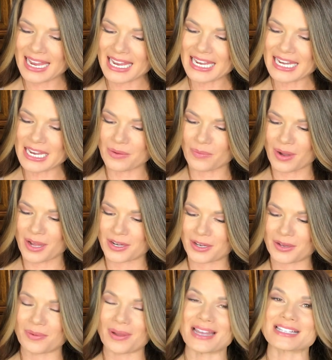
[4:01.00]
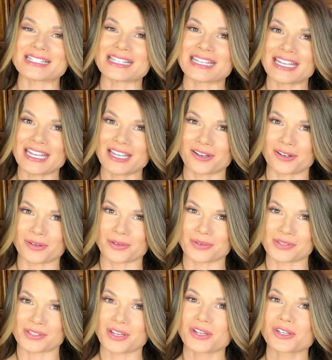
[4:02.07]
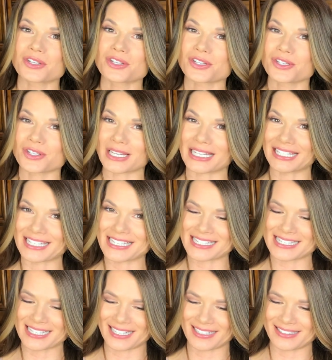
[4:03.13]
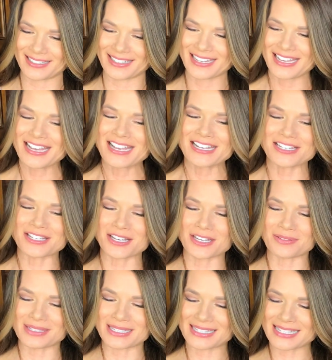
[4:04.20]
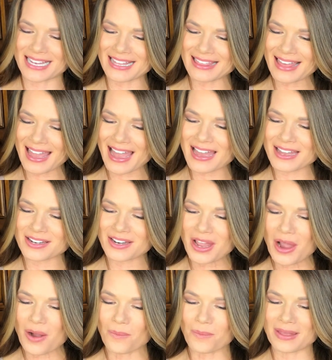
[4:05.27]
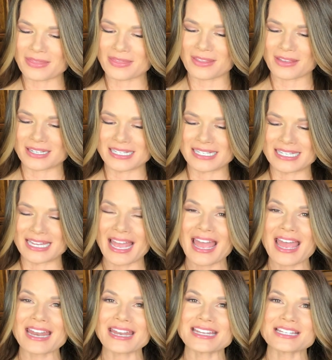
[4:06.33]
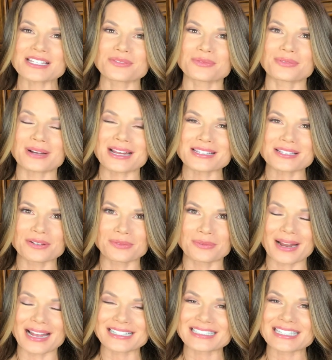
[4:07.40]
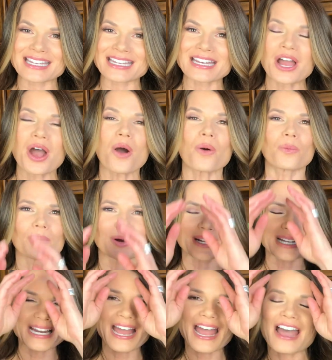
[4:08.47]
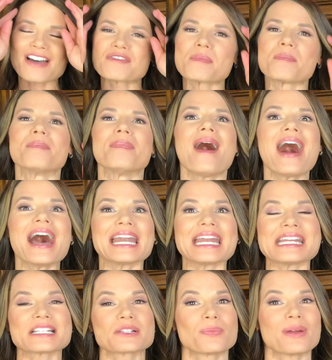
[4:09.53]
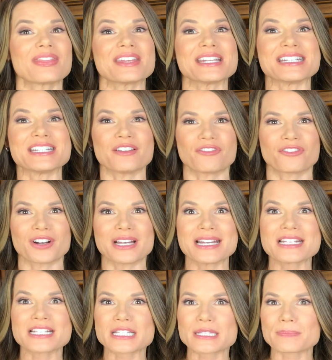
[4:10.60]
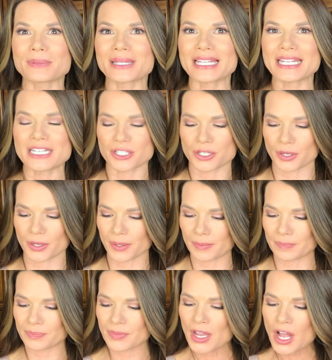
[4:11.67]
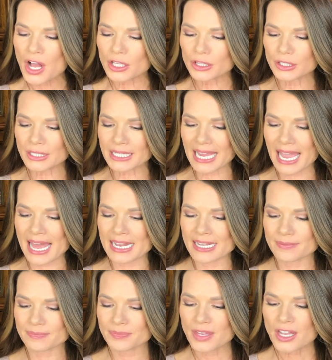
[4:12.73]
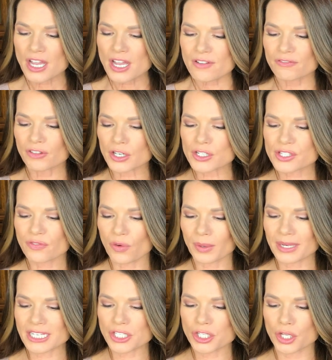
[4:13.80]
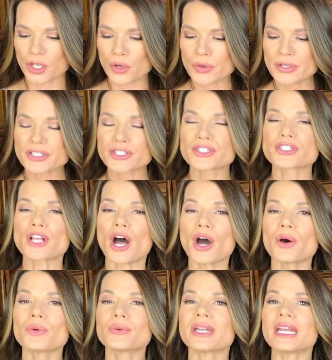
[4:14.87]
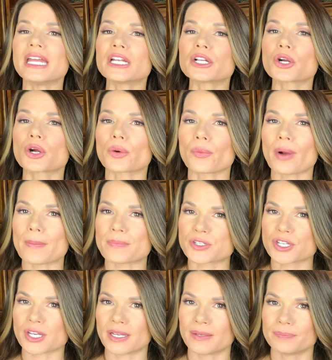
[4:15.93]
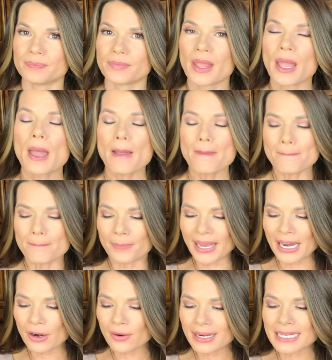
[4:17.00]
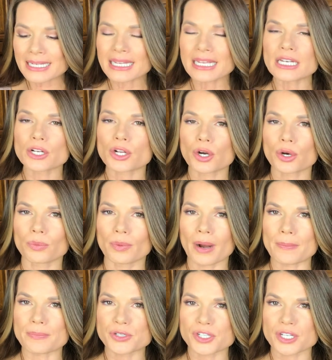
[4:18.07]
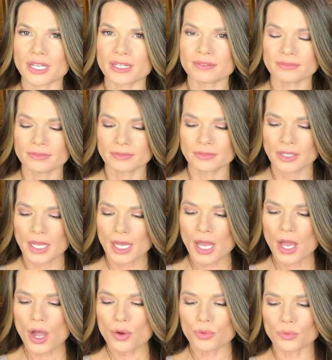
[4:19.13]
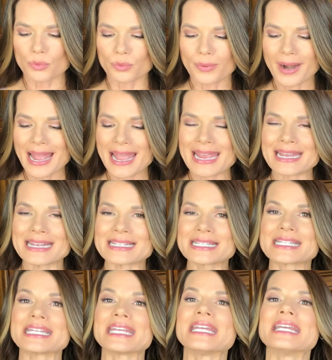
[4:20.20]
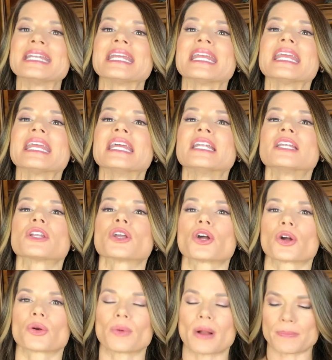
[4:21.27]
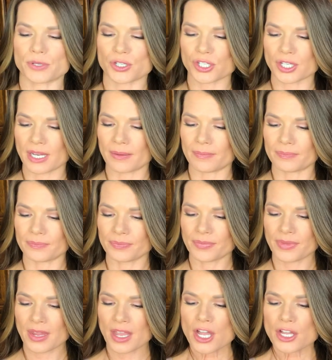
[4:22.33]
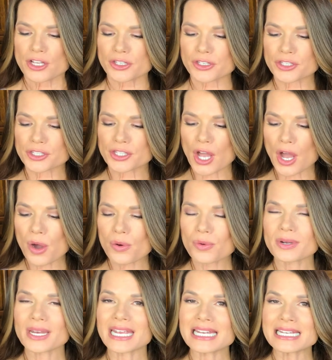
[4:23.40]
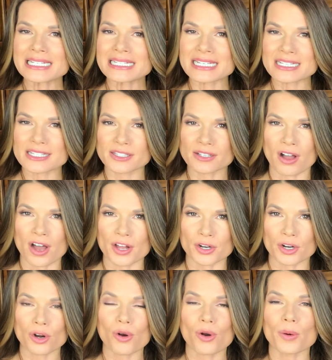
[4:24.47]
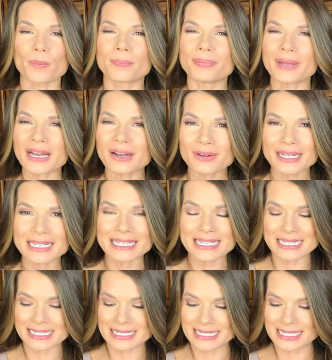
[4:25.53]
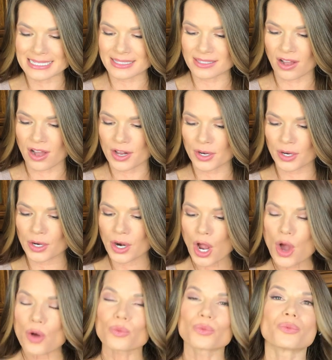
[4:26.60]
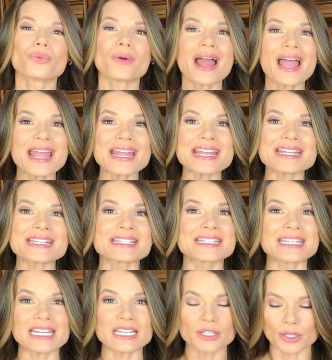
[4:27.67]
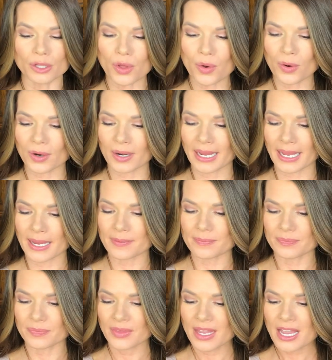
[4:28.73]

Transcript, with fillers: Anyone who has ears should listen. Do you see that? When the dead is resurrected, we're going to have bodies with different splendor. Look at it. Verse 42, sown in corruption, buried in corruption, raised in incorruption. Sown in dishonor or buried in dishonor, raised in glory.